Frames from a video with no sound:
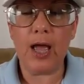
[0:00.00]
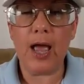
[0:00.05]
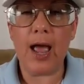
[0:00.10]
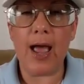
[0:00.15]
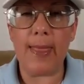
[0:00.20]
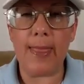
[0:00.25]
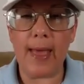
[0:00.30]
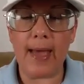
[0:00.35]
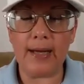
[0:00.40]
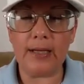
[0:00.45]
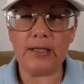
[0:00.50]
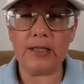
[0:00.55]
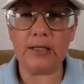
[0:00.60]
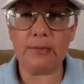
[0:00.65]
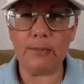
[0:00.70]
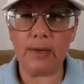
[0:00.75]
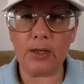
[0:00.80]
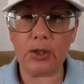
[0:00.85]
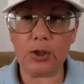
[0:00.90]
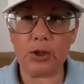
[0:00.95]
and that is to
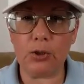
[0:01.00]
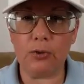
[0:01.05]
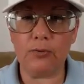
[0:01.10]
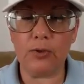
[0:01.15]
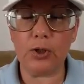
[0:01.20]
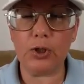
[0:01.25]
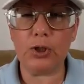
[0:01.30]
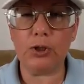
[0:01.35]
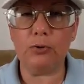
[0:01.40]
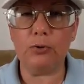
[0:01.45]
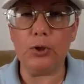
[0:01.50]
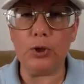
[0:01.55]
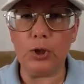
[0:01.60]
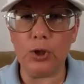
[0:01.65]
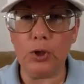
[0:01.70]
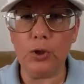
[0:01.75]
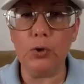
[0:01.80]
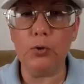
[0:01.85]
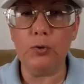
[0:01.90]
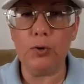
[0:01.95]
make sure that you
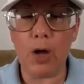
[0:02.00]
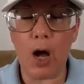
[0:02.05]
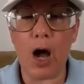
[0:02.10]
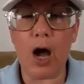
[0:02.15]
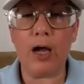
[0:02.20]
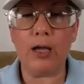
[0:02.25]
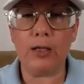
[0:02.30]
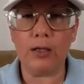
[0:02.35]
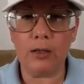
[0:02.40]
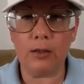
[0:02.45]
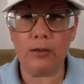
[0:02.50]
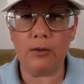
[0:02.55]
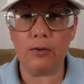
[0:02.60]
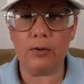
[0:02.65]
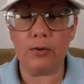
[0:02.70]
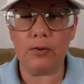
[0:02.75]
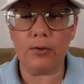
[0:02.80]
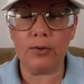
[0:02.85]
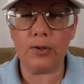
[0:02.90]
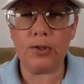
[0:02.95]
do not
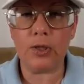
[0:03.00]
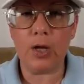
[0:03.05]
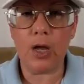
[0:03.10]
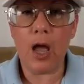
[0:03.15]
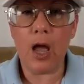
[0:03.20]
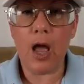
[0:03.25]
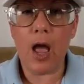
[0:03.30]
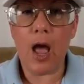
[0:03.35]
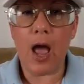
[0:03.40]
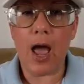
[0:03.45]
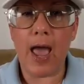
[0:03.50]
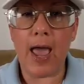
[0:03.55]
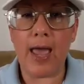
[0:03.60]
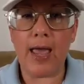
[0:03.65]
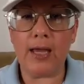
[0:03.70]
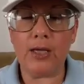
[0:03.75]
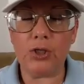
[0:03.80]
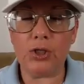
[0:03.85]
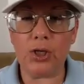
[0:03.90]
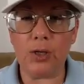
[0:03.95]
use
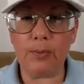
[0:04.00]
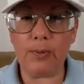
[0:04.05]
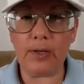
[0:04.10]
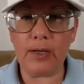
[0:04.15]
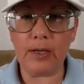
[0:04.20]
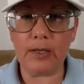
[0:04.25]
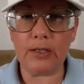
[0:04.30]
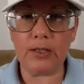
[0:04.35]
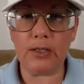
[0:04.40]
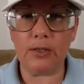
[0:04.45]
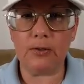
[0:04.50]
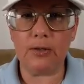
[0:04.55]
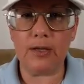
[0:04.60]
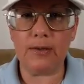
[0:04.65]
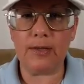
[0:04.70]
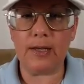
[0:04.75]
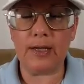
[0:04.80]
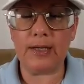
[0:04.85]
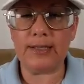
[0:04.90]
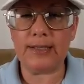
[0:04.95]
a GPS
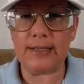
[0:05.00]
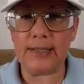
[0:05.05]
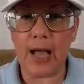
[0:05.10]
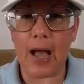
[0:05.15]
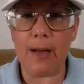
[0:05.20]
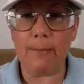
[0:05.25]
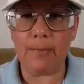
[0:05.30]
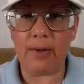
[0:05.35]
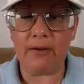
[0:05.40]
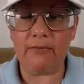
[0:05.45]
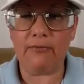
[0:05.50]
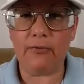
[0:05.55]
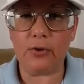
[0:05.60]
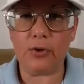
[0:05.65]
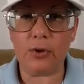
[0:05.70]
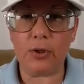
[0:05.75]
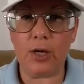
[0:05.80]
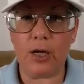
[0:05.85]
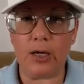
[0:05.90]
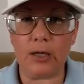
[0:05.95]
unit that is not meant for
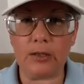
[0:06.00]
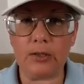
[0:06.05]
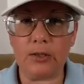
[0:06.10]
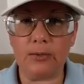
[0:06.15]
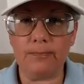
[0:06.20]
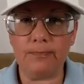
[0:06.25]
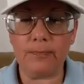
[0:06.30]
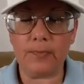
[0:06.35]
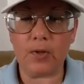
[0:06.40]
trucks.